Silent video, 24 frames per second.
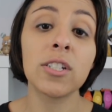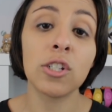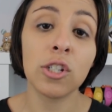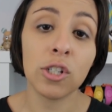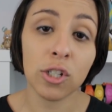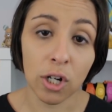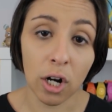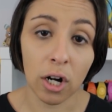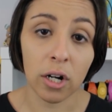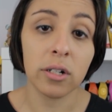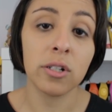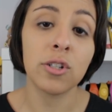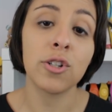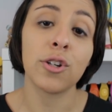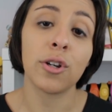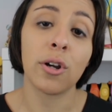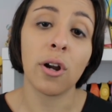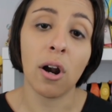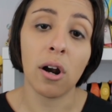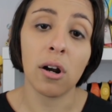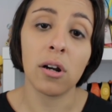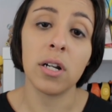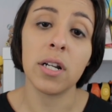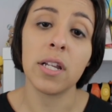to charge your
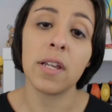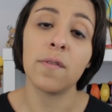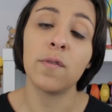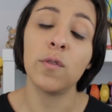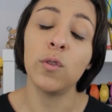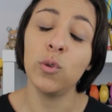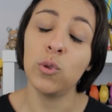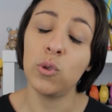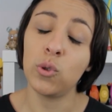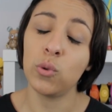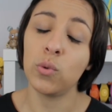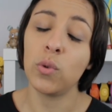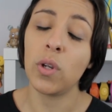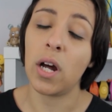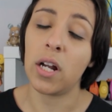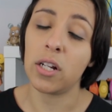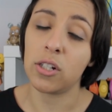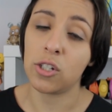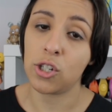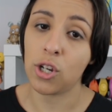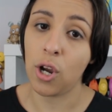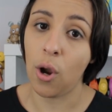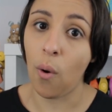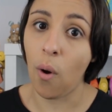card if you do
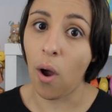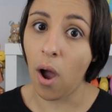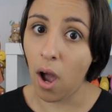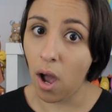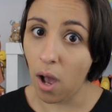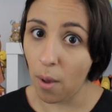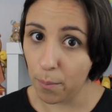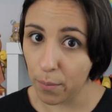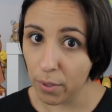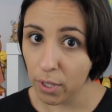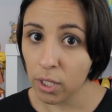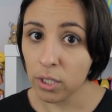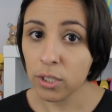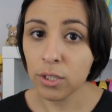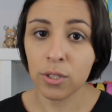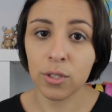not show up.